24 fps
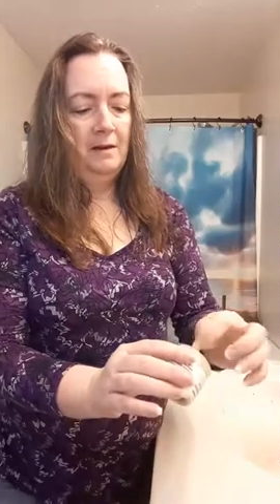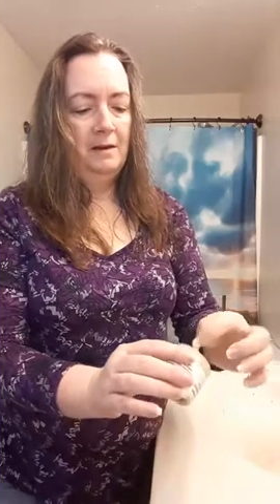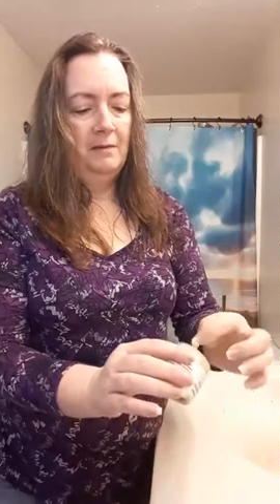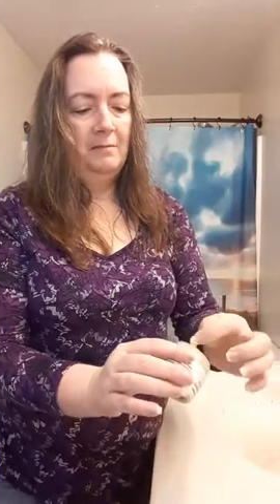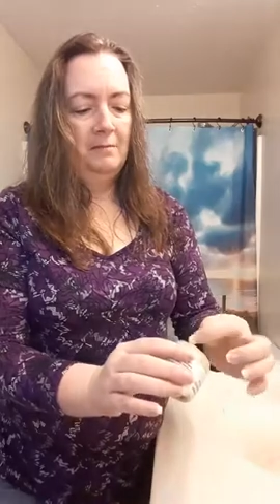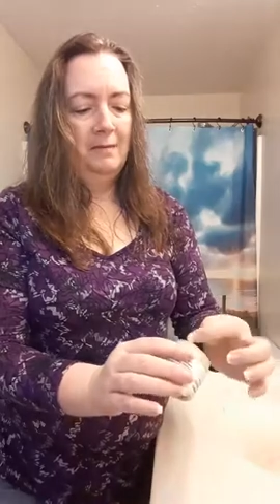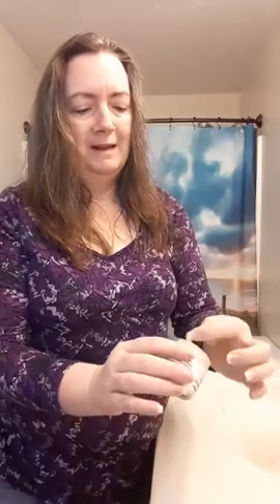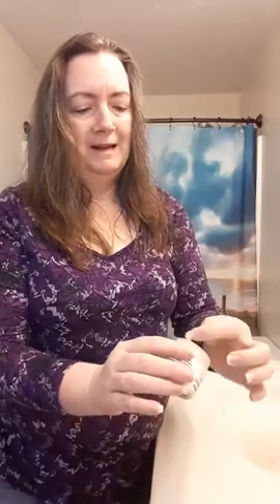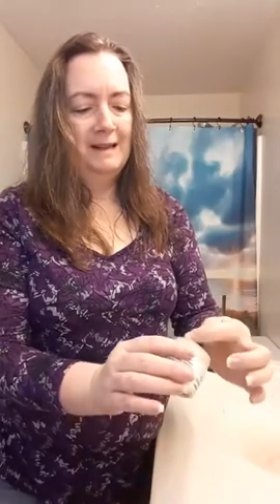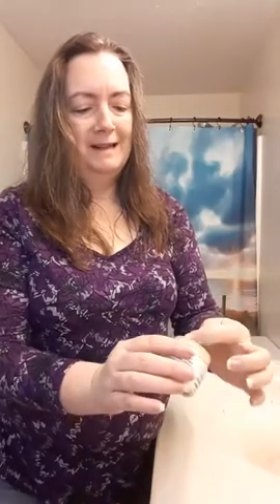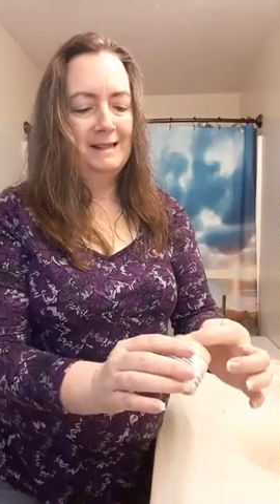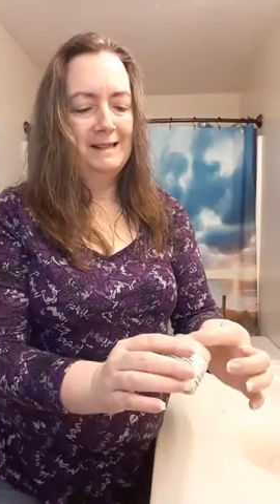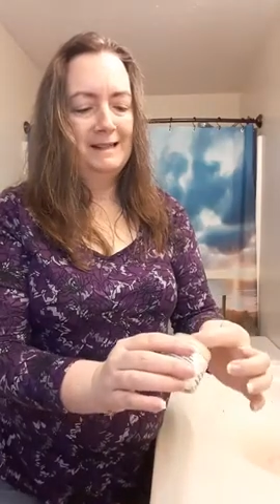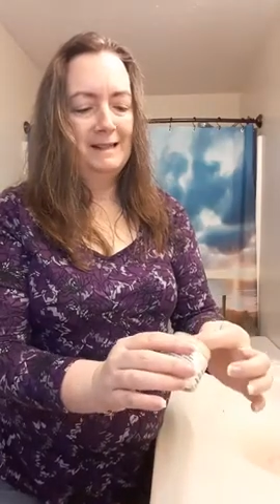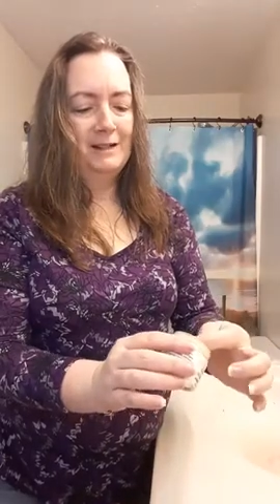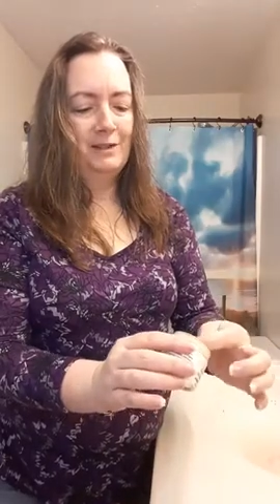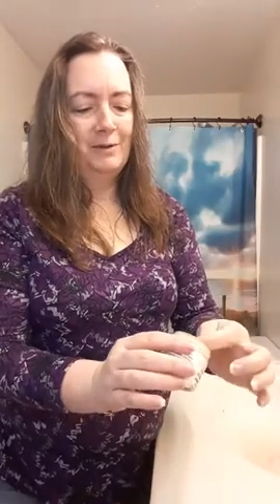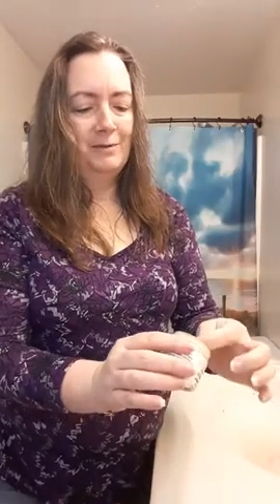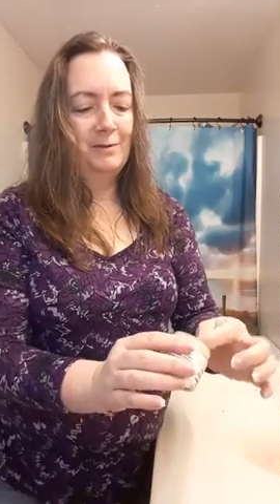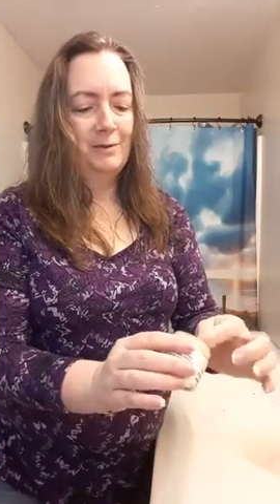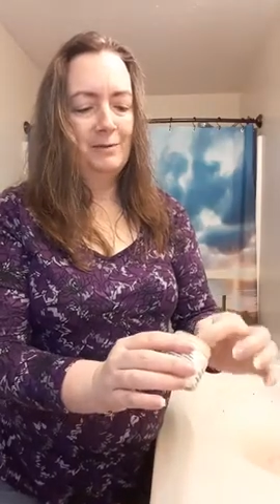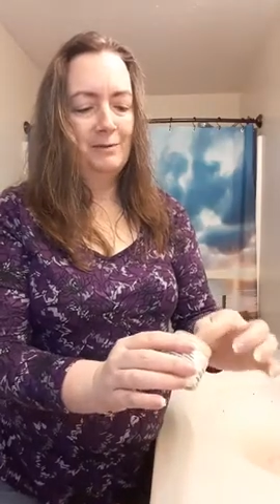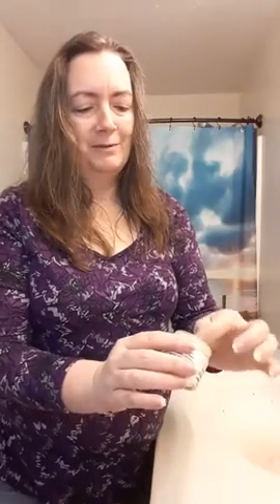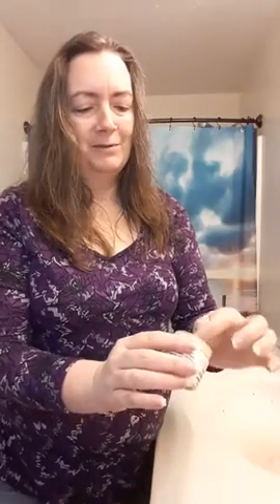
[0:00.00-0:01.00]
But since
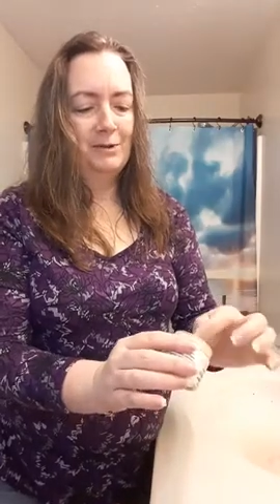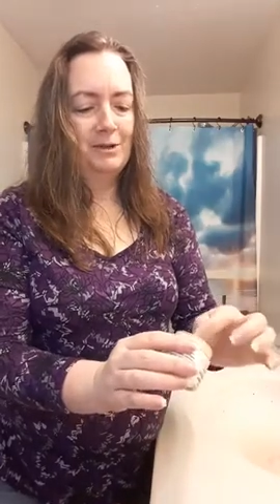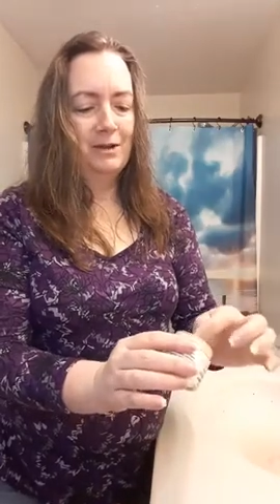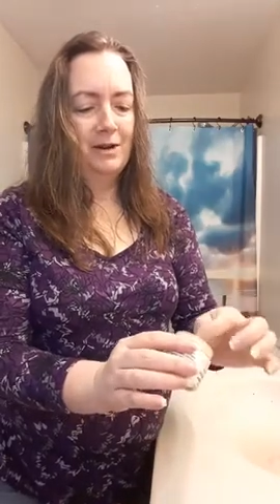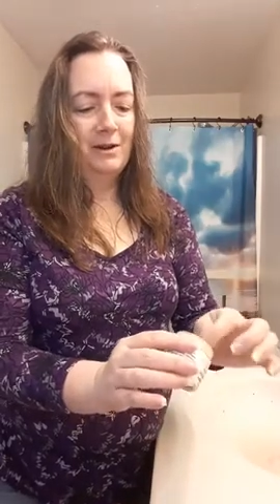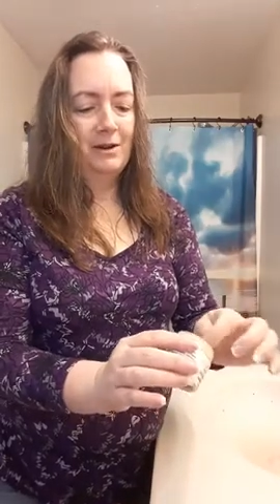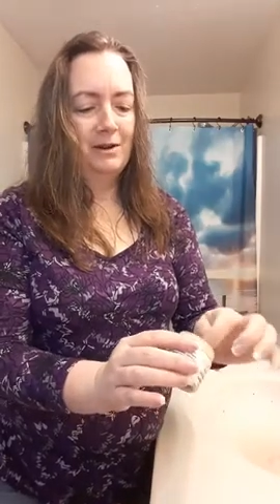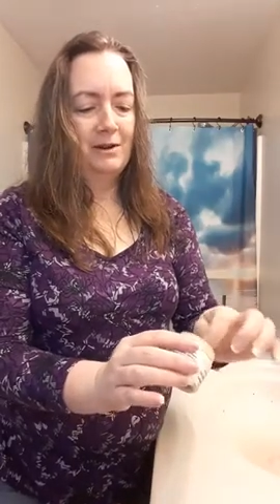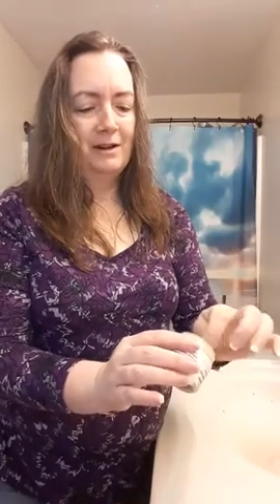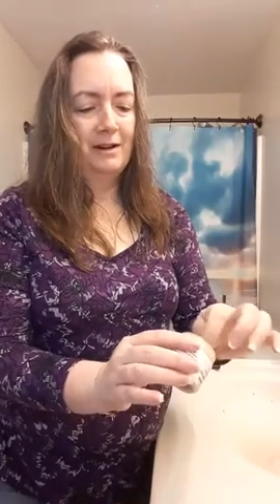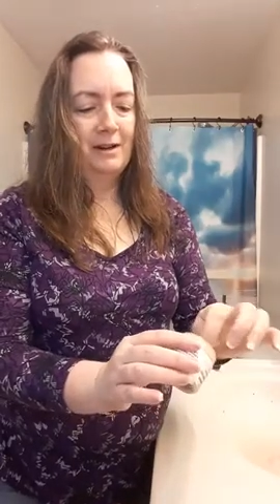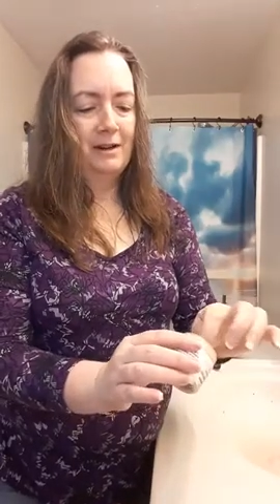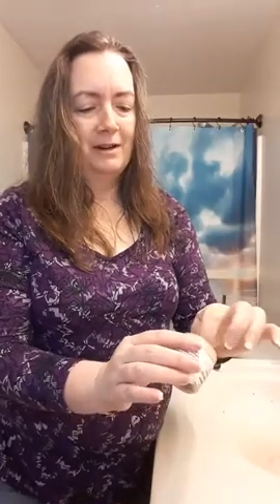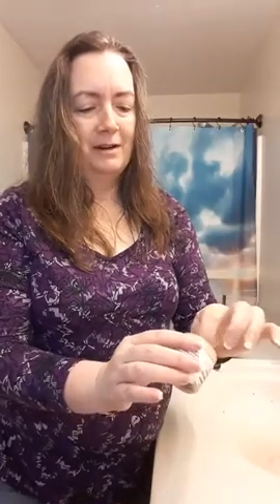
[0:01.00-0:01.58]
we were talking